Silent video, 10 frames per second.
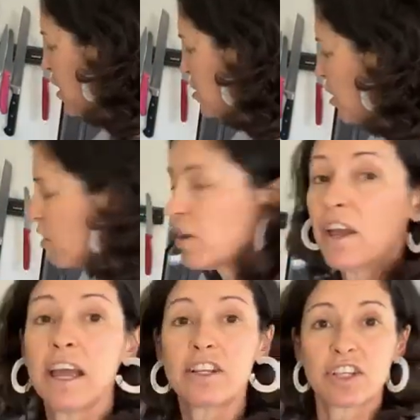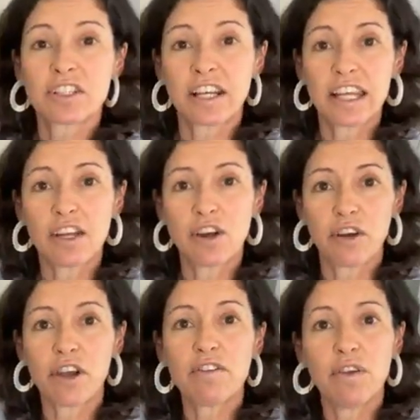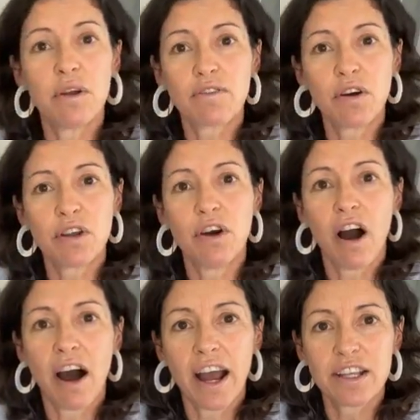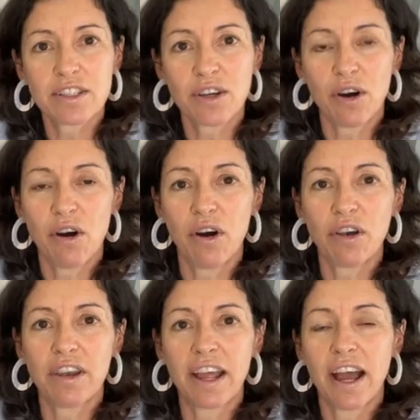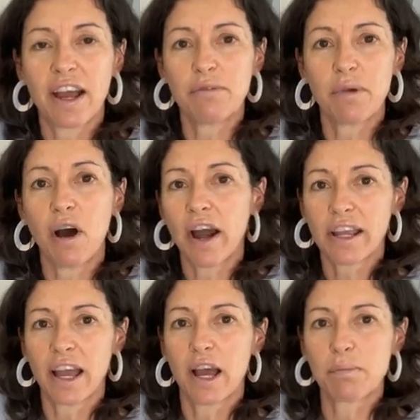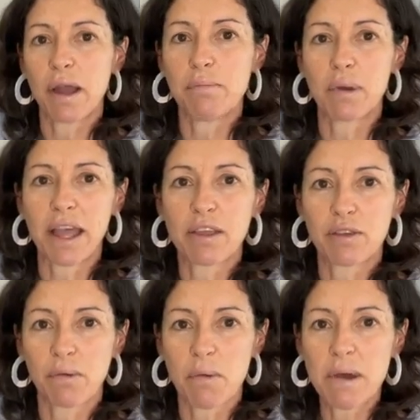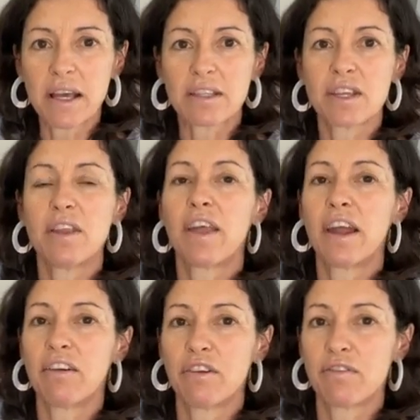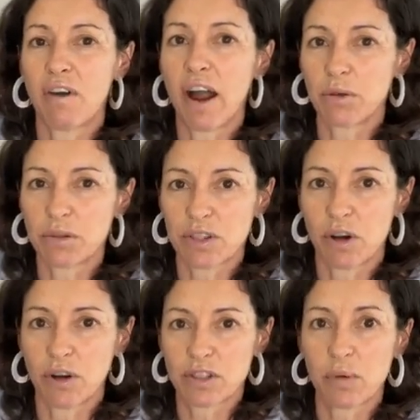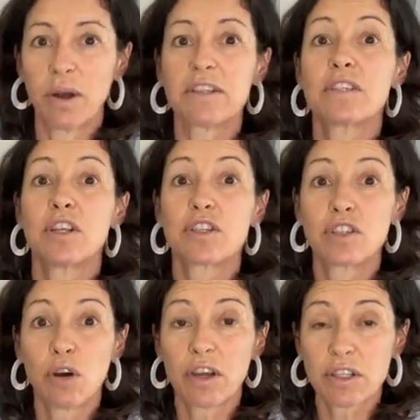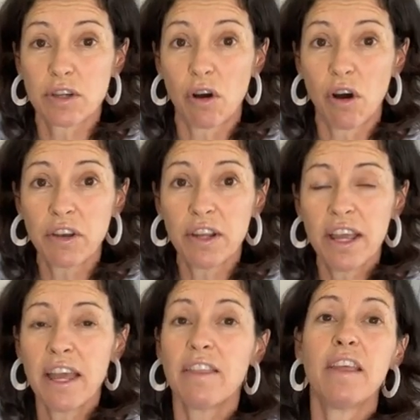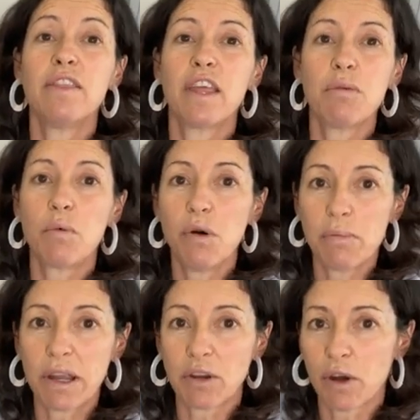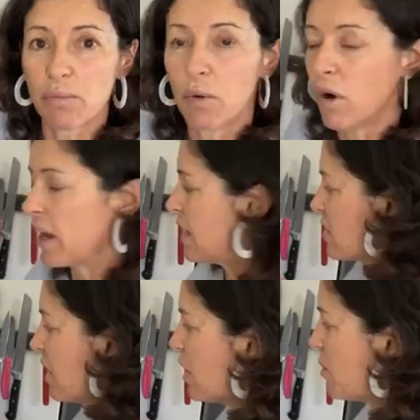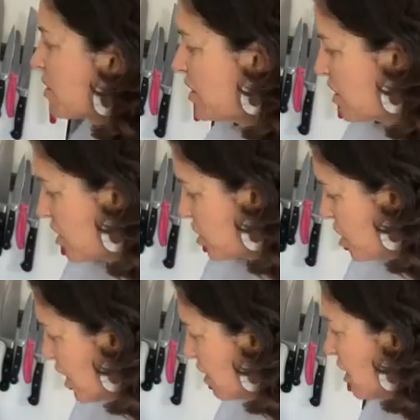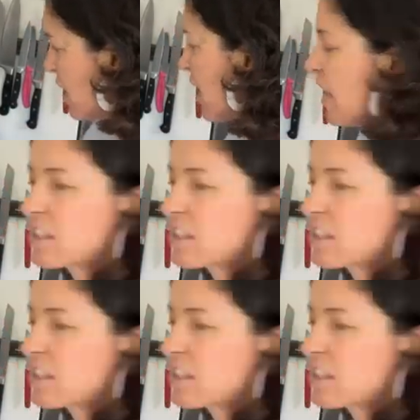So just to let you know, if you have got your eyes on eyeing up a black Thermomix, they are in final stock. So once the stock is gone, then there will be no more. It's a limited edition.